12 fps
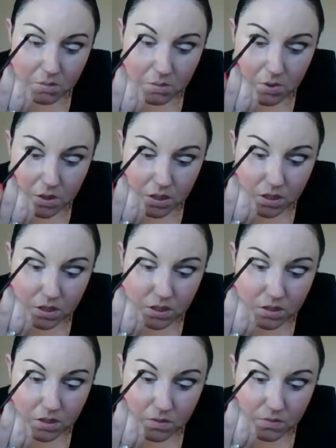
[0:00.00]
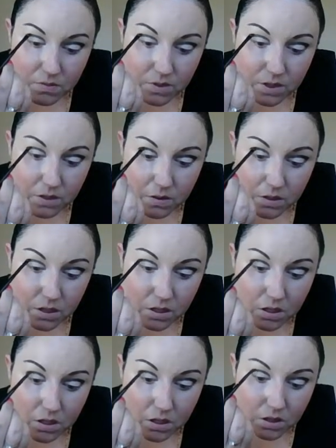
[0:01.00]
But it's a very
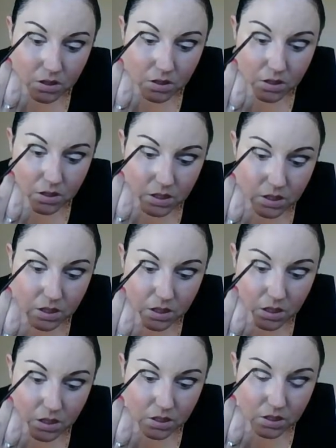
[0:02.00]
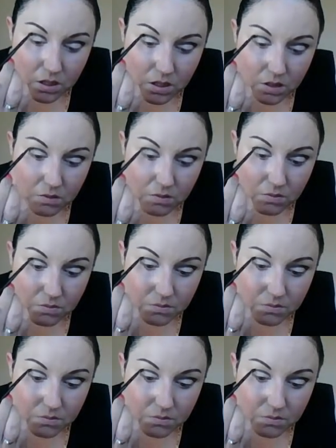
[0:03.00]
good technique to know.